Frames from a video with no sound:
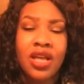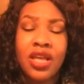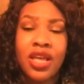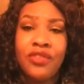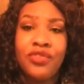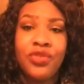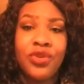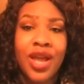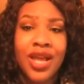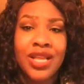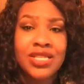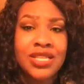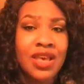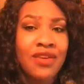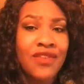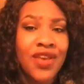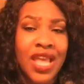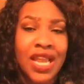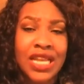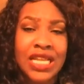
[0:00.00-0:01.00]
If you guys
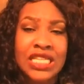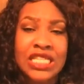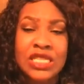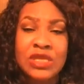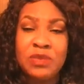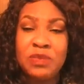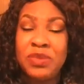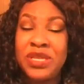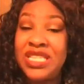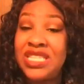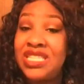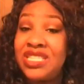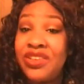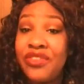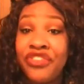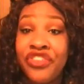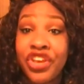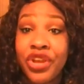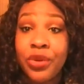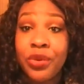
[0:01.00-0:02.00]
have any
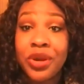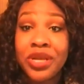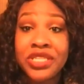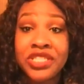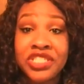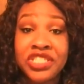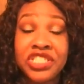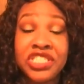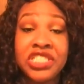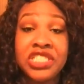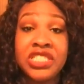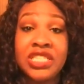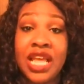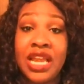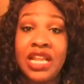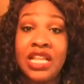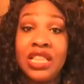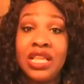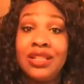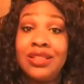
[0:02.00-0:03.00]
specific questions,
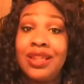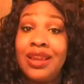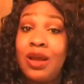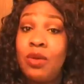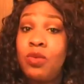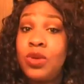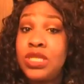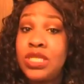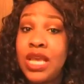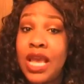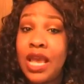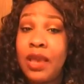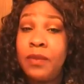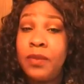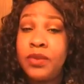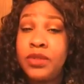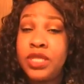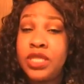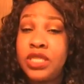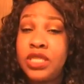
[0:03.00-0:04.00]
anything that I wasn't
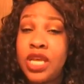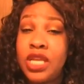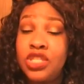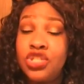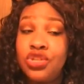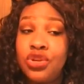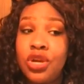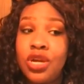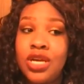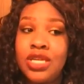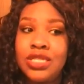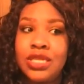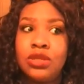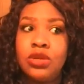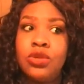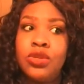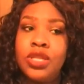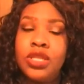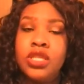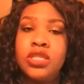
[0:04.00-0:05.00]
able to touch on, because I
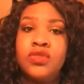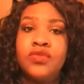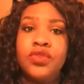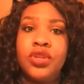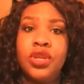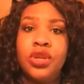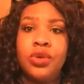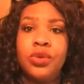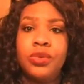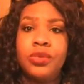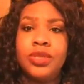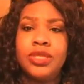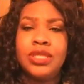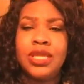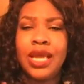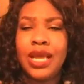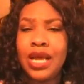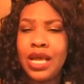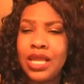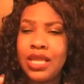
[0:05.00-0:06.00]
know that this video was
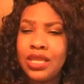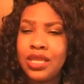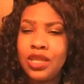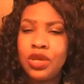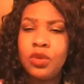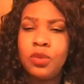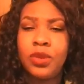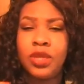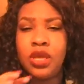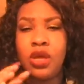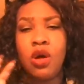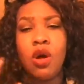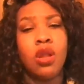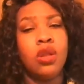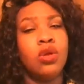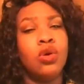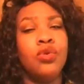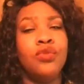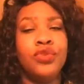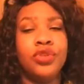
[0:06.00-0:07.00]
like a little bit
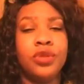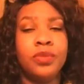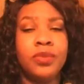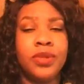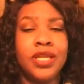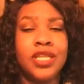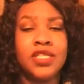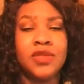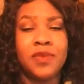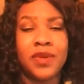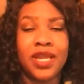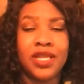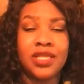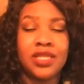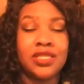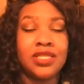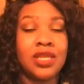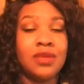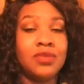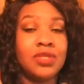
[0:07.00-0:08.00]
all over the place, but at
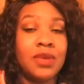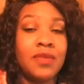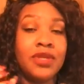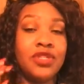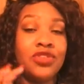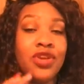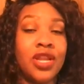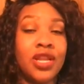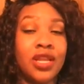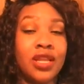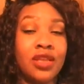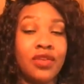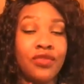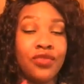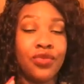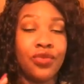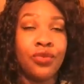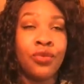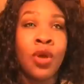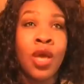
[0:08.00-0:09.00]
the same time I try to
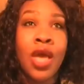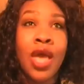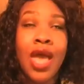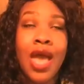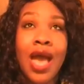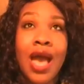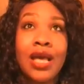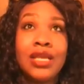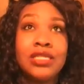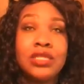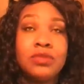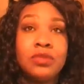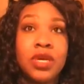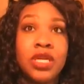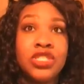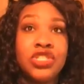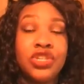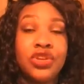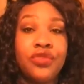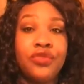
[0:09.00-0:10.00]
give you as
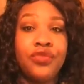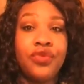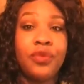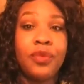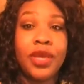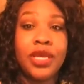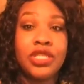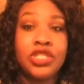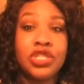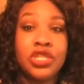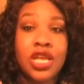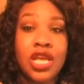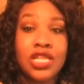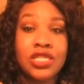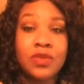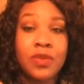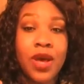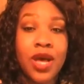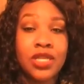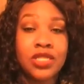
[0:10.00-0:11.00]
much information
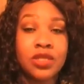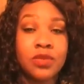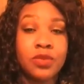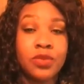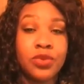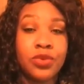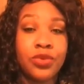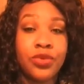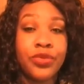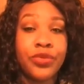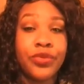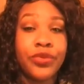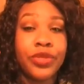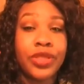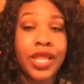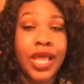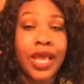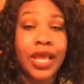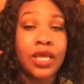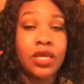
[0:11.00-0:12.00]
as possible,
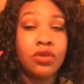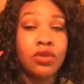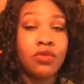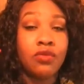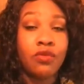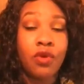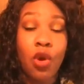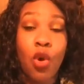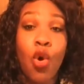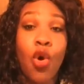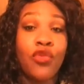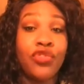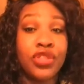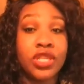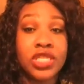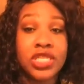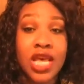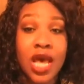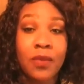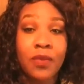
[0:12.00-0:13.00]
like off
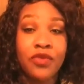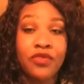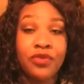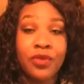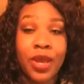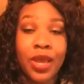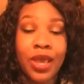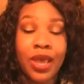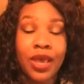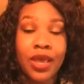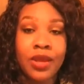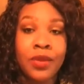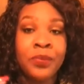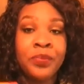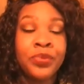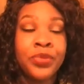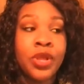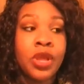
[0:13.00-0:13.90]
the top of my head,